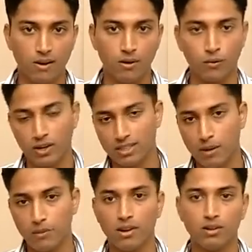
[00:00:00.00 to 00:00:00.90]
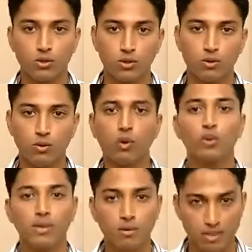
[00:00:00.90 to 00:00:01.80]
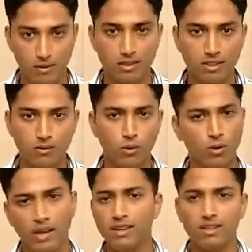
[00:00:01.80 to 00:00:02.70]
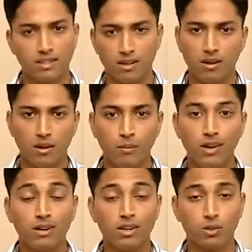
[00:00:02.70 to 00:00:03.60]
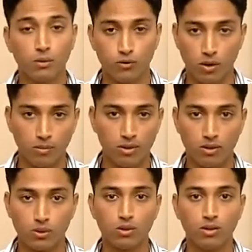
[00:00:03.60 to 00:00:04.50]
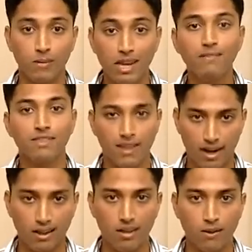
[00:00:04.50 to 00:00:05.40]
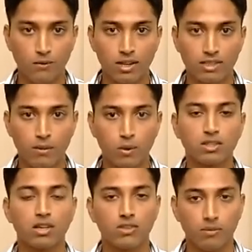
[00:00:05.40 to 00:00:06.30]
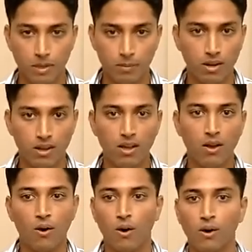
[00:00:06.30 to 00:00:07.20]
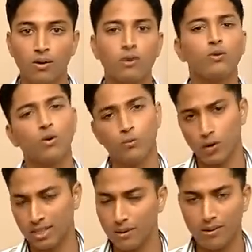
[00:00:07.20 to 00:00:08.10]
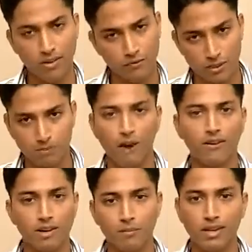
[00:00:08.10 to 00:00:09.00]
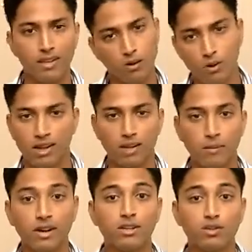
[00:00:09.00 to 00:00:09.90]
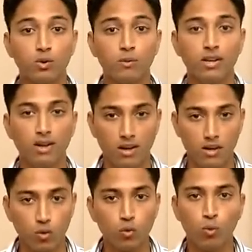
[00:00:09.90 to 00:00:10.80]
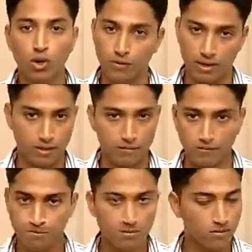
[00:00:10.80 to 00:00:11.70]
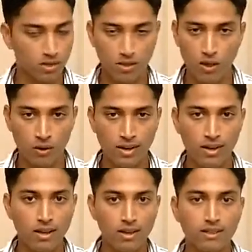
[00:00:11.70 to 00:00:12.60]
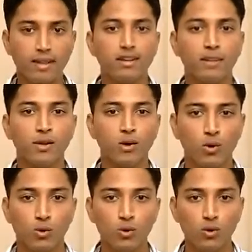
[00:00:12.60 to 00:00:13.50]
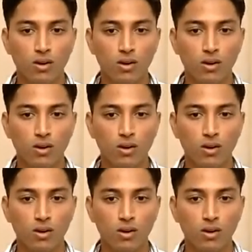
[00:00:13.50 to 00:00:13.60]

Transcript: For example, you should want to become a civil servant for any reason, but it should be firm. You should believe in that. For example, to serve the people. Or for example, even if it's power and money, okay, but it should be a true motivator. Alright, then coming on to